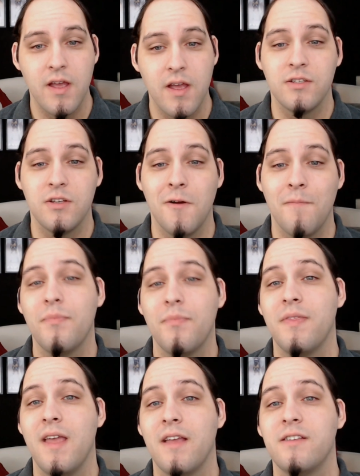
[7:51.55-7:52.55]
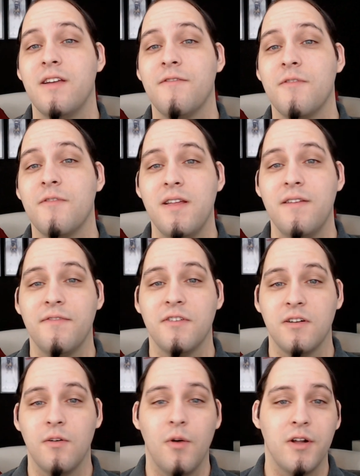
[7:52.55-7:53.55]
So thanks everybody
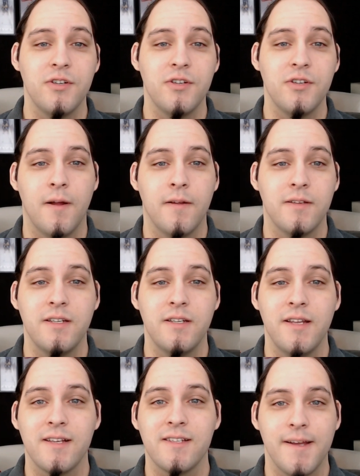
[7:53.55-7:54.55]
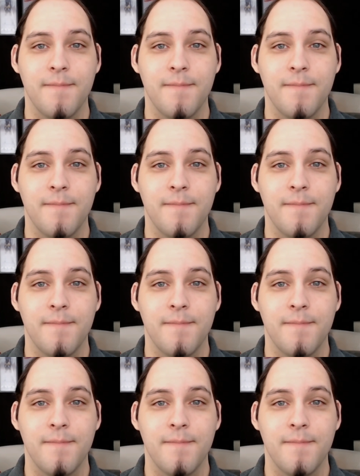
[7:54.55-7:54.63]
for watching, and I'll see you next time.